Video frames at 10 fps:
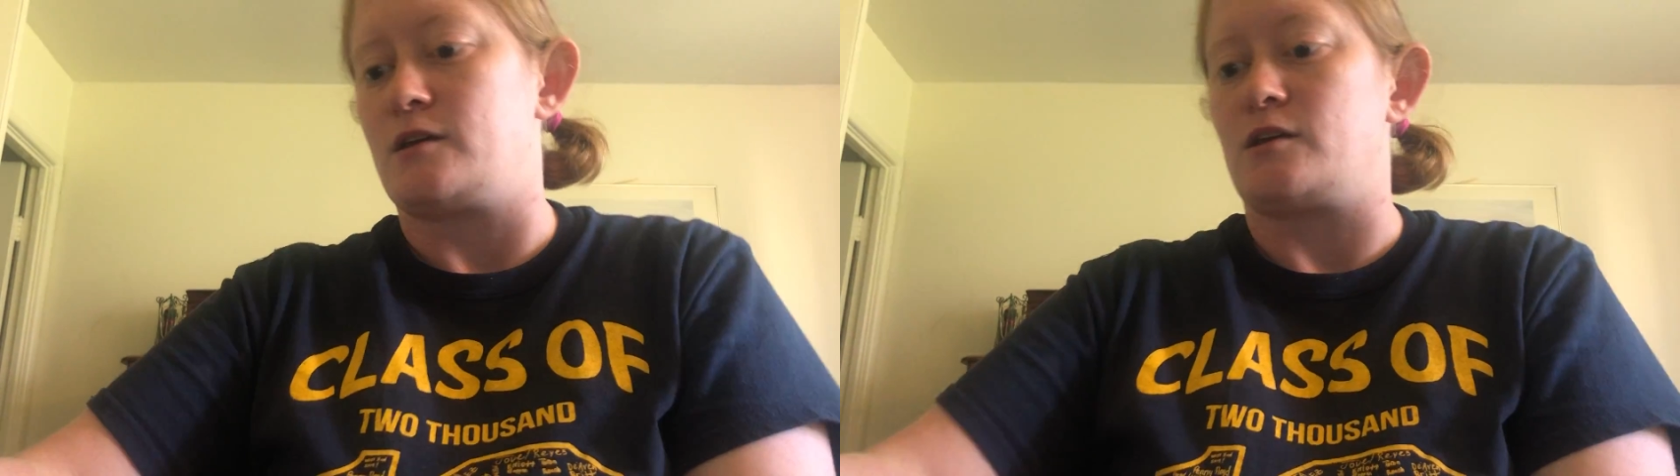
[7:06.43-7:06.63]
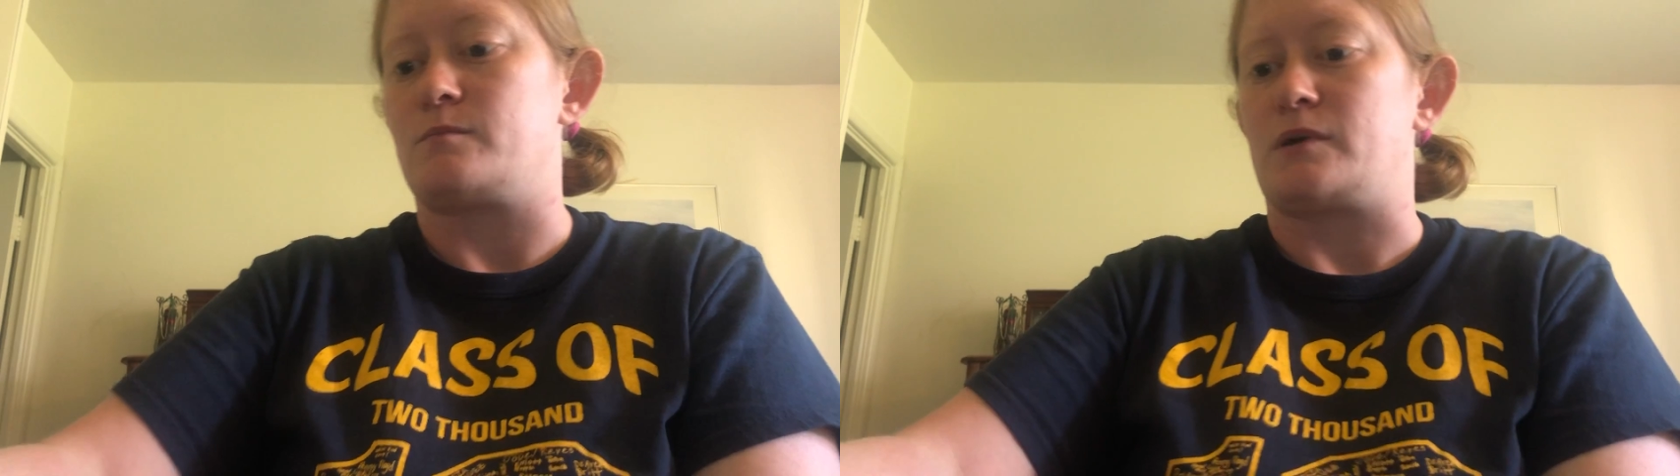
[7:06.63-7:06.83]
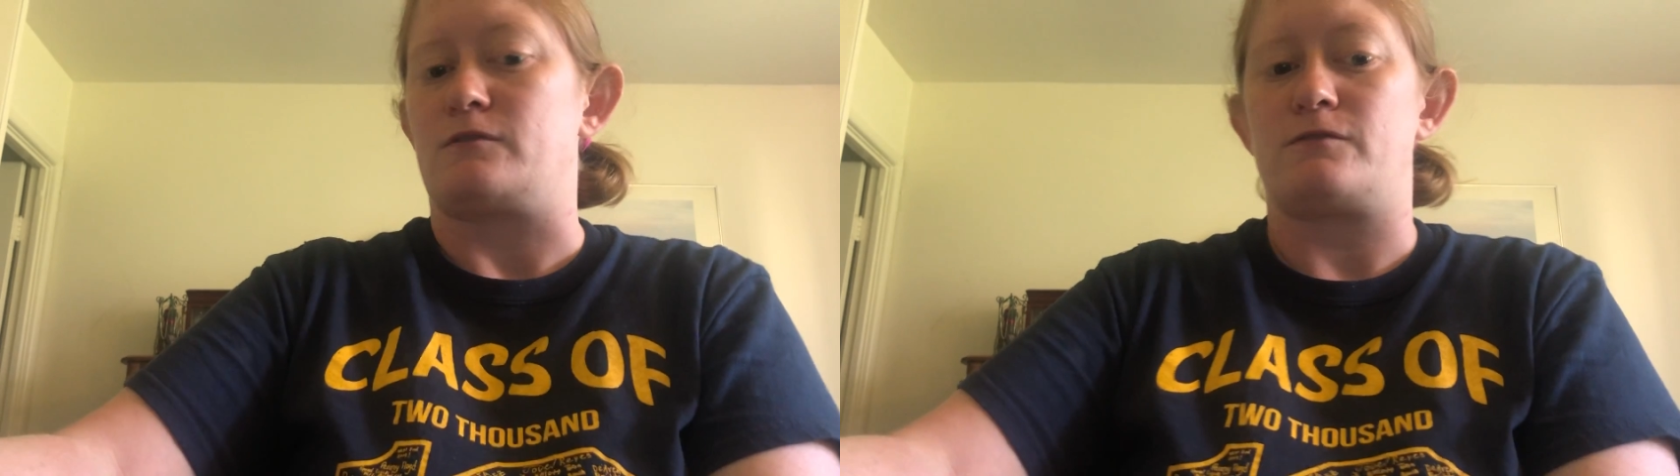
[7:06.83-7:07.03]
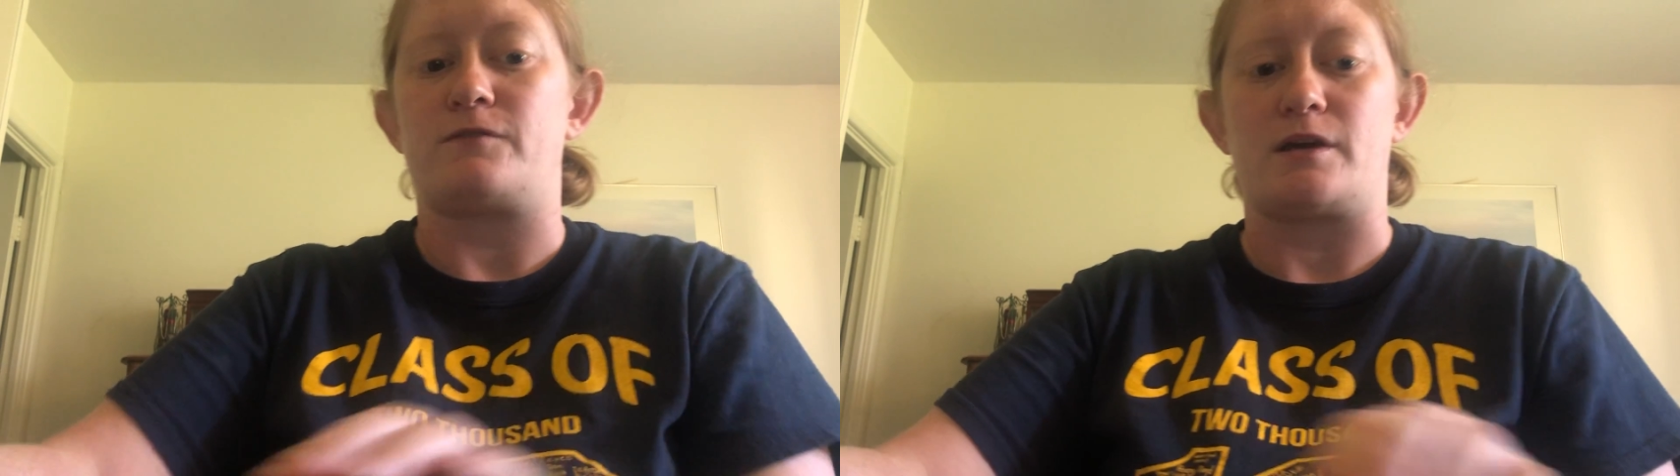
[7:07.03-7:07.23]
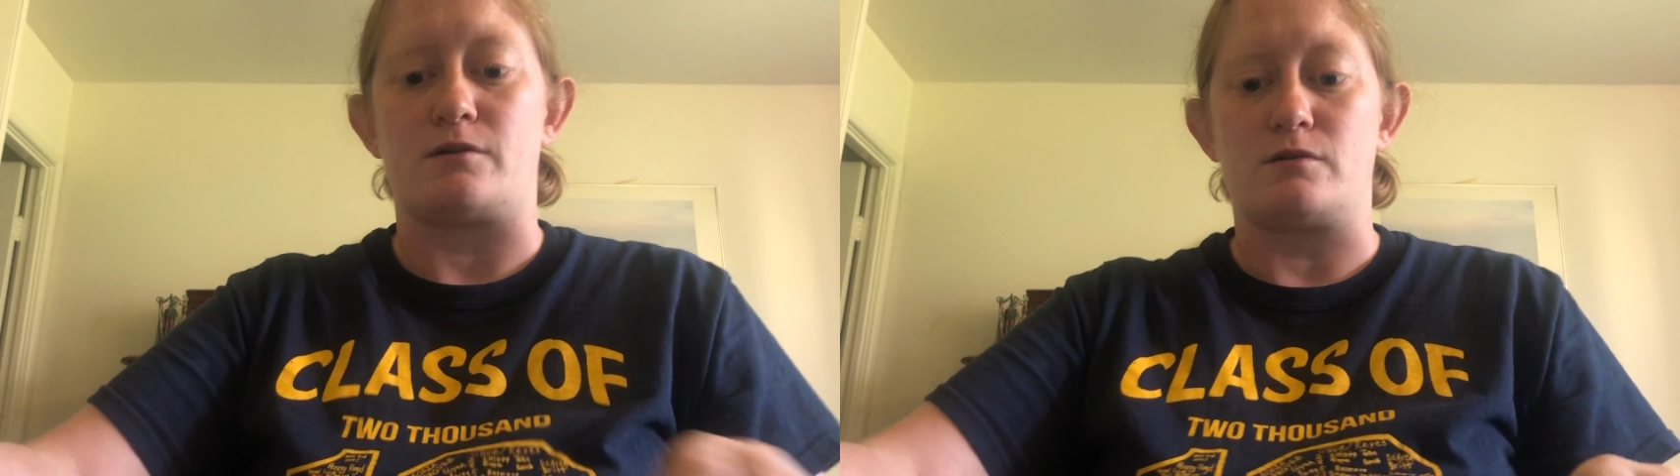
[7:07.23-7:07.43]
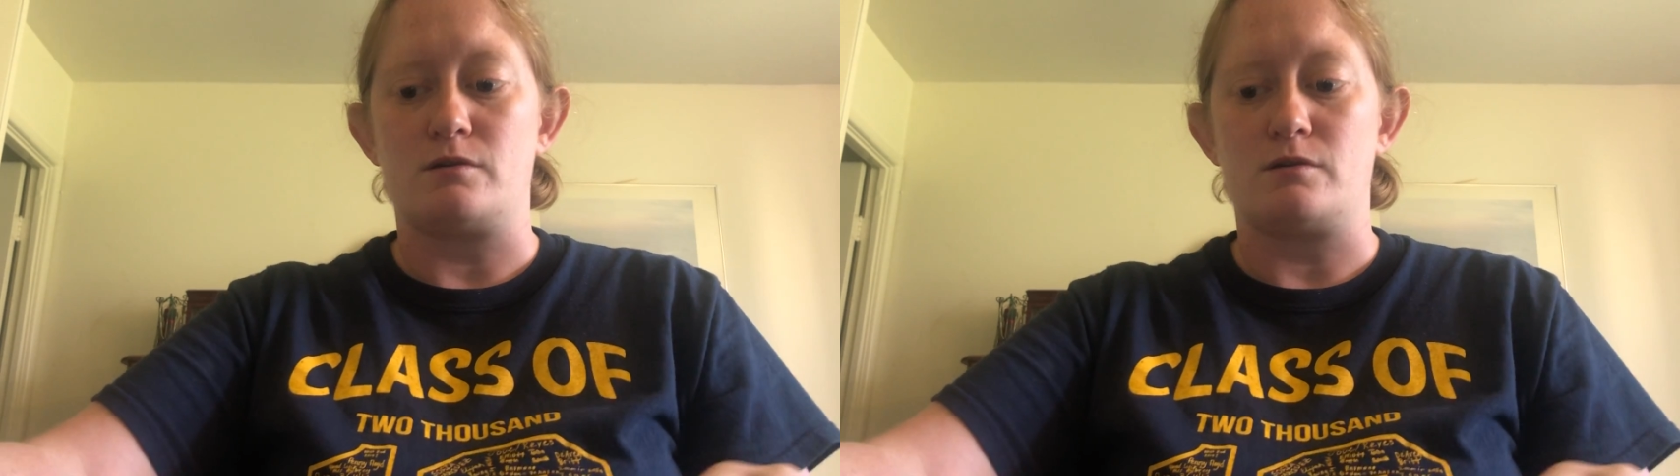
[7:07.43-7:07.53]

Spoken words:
it might fail,